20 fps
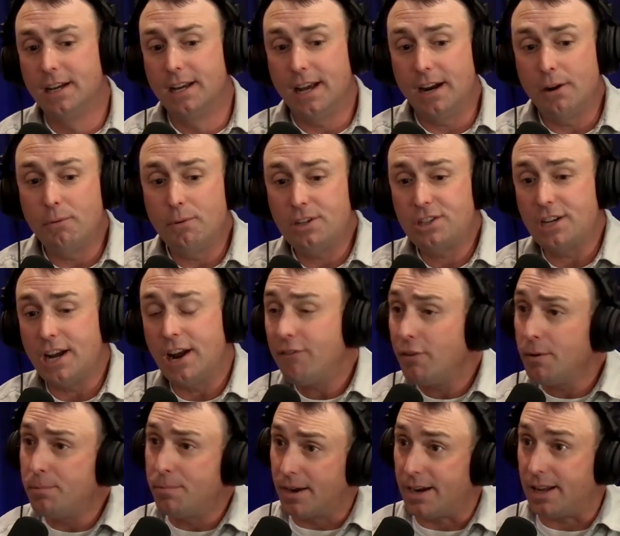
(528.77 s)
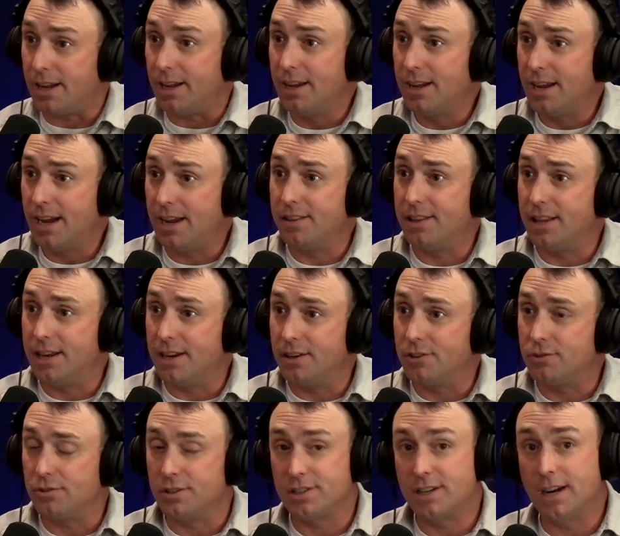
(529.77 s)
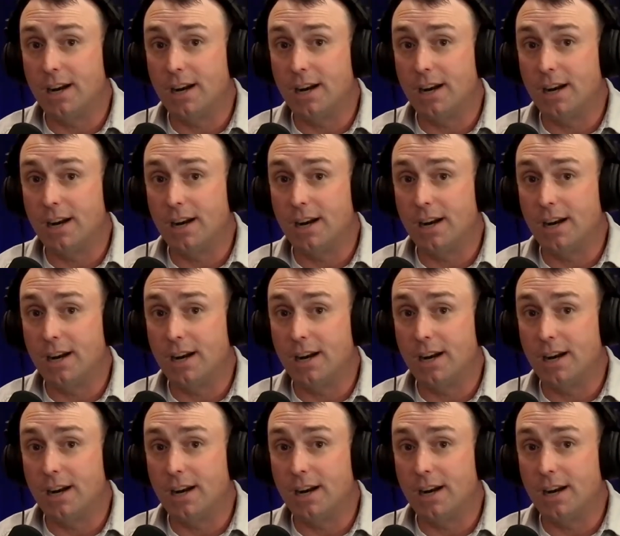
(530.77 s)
And I wish everybody had that interest,